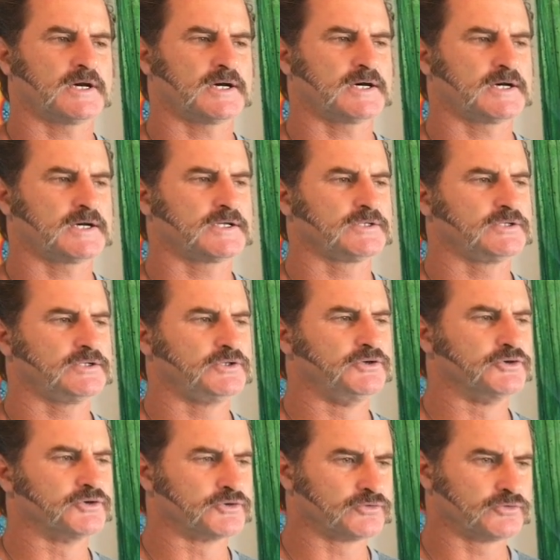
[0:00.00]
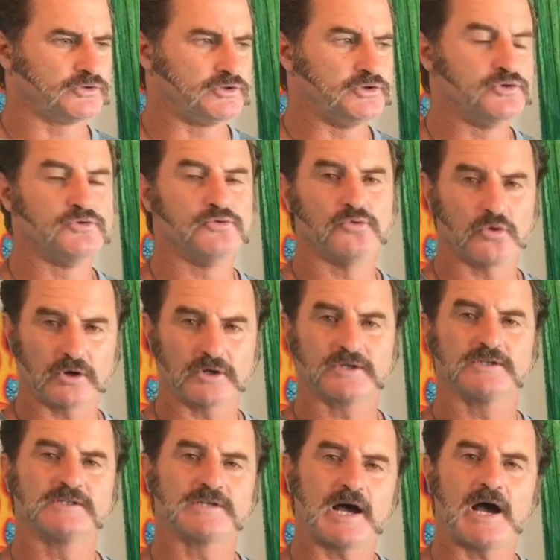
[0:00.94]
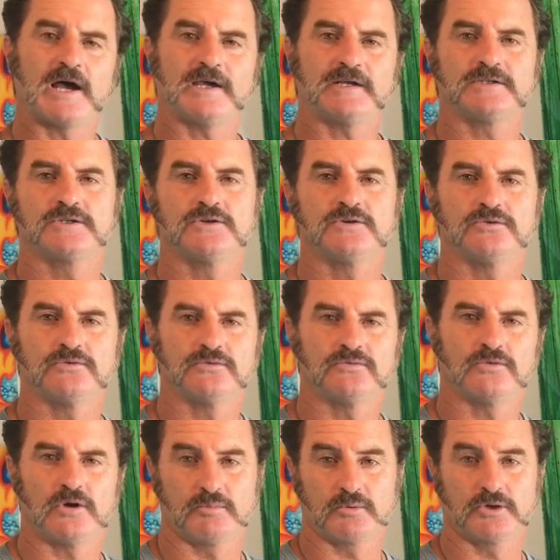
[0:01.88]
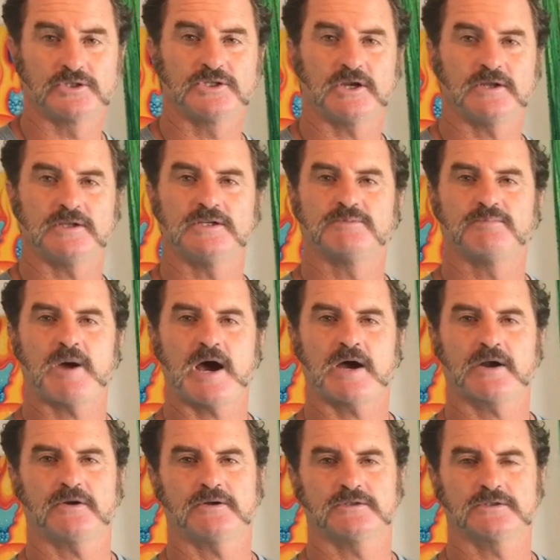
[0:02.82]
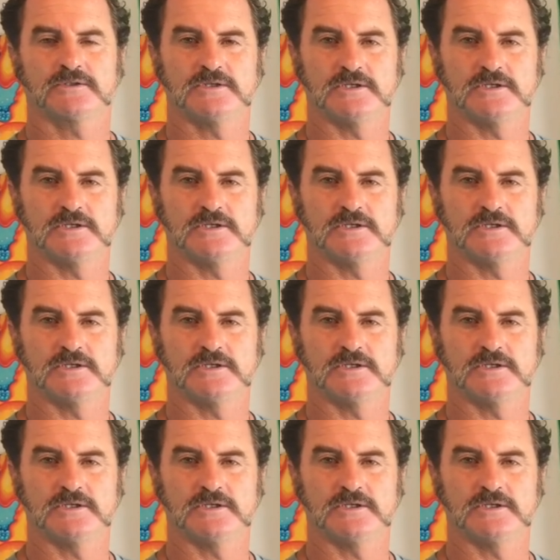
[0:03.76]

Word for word: uh, you're, you are designed to appreciate these patterns,